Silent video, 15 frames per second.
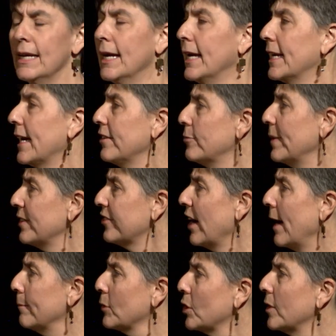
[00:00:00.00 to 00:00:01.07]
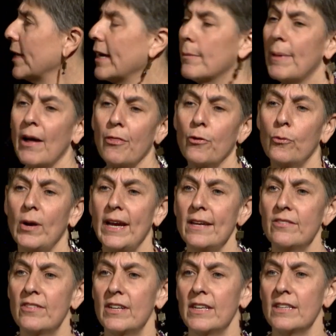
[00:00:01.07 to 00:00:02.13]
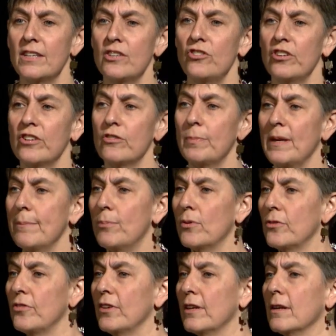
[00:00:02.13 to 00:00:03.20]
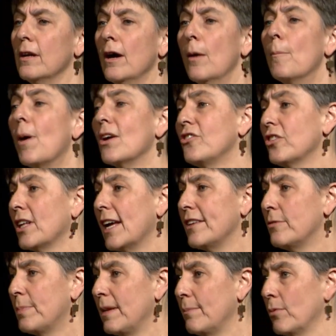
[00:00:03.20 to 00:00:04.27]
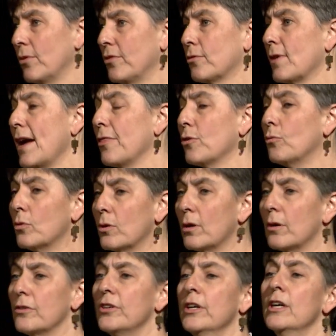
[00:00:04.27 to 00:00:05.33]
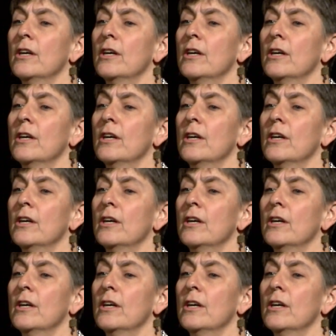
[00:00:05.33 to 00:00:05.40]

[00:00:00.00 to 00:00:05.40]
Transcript: And I spent time learning about the ways that indigenous peoples and marginalized peoples around the world